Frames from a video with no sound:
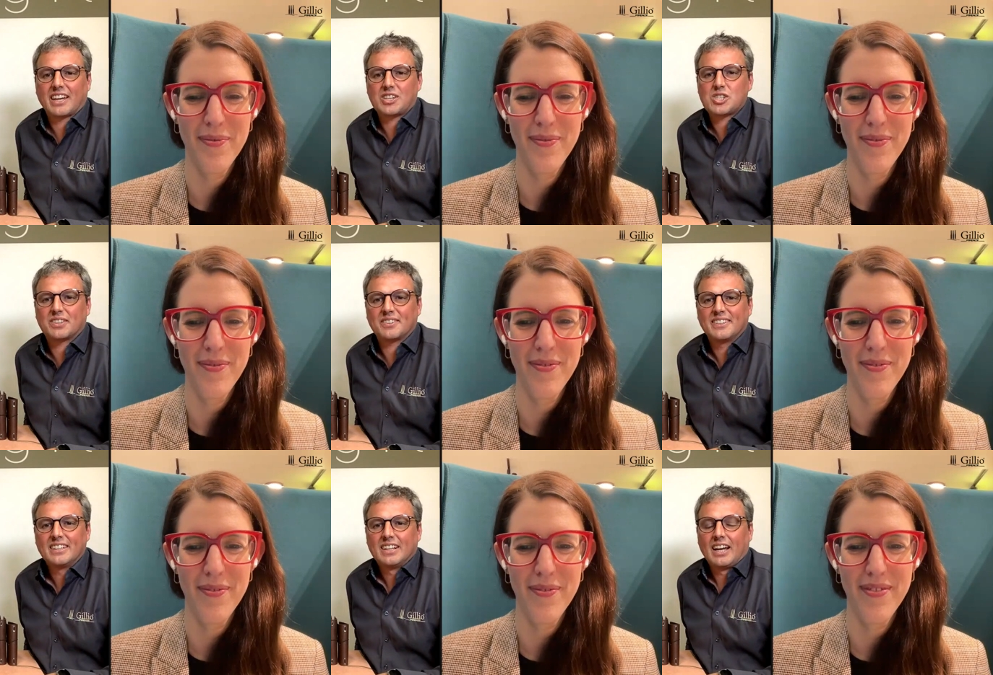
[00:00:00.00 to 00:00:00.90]
Speaker 1: action,
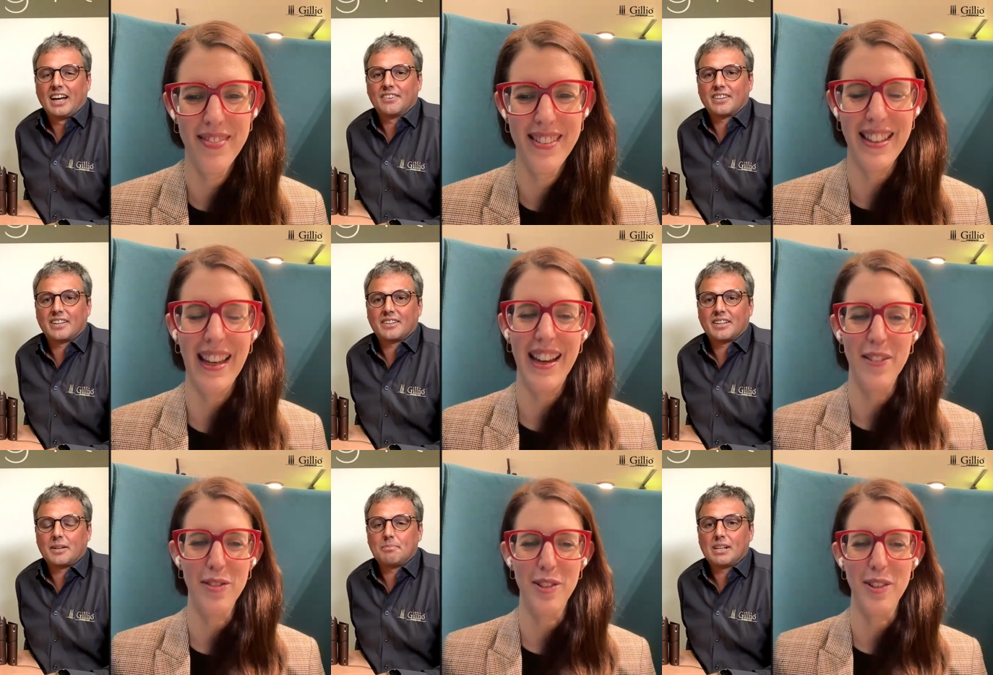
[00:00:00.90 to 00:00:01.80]
and then
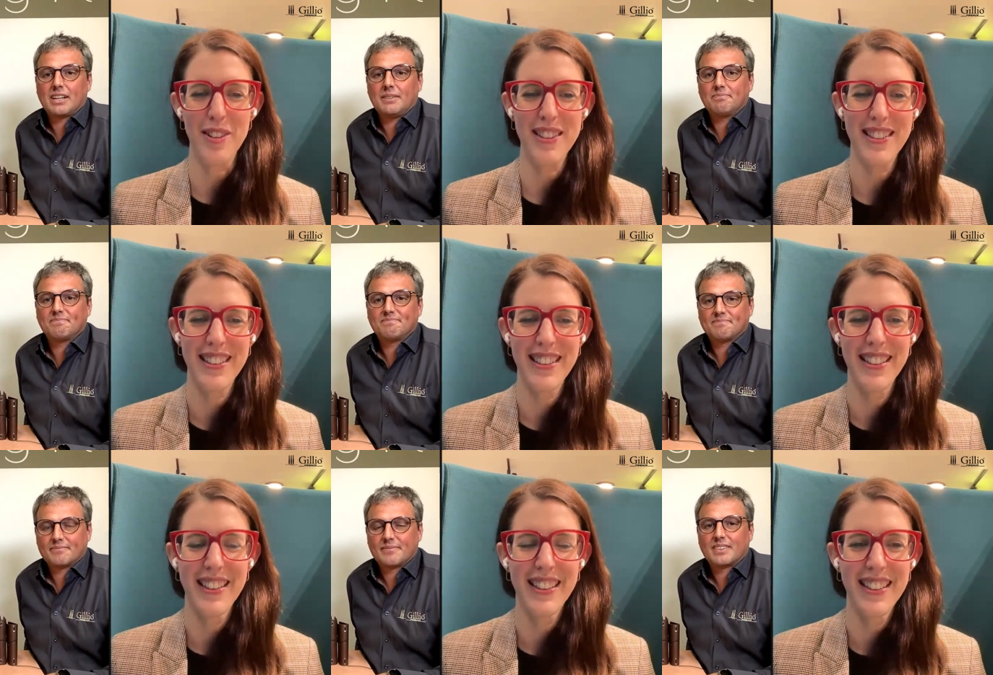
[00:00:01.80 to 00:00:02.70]
yeah, of course
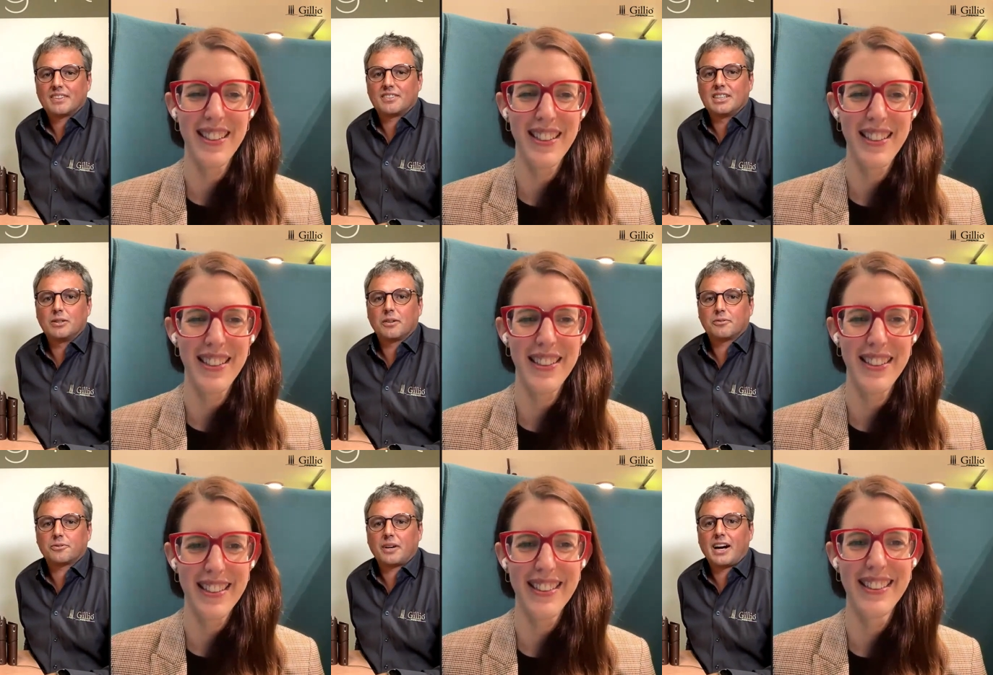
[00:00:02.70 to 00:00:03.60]
see on
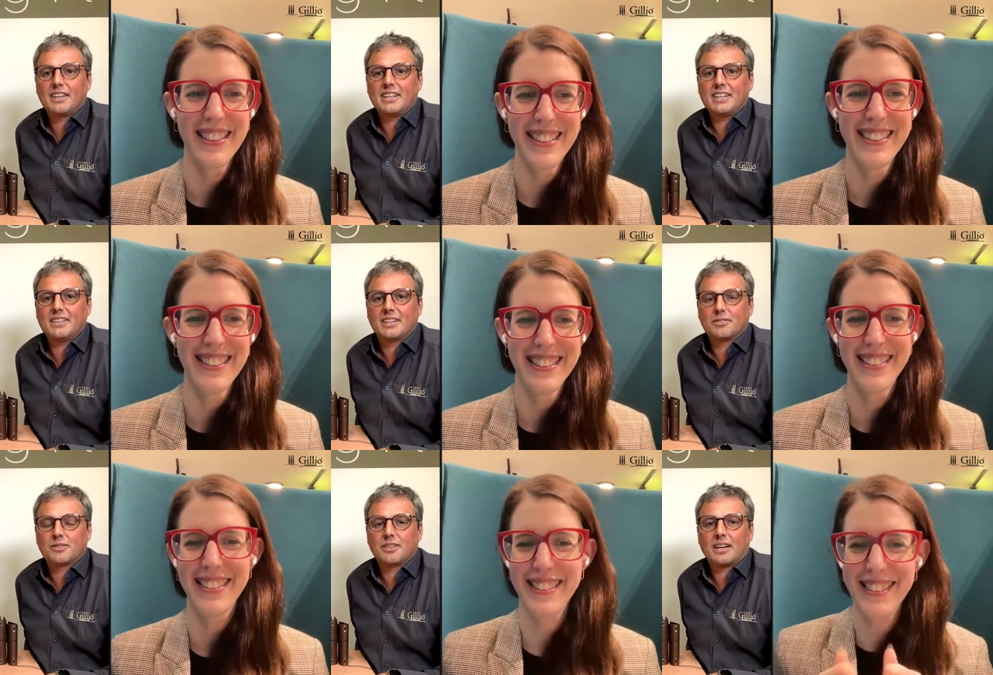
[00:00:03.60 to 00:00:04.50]
Friday.
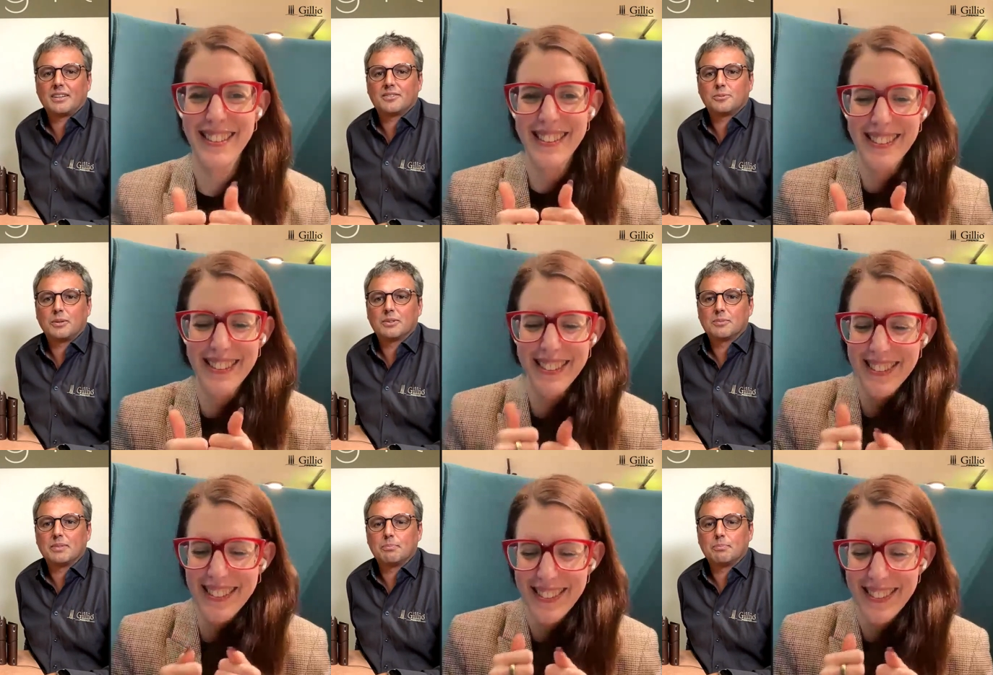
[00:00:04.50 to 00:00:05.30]
And uh, we will be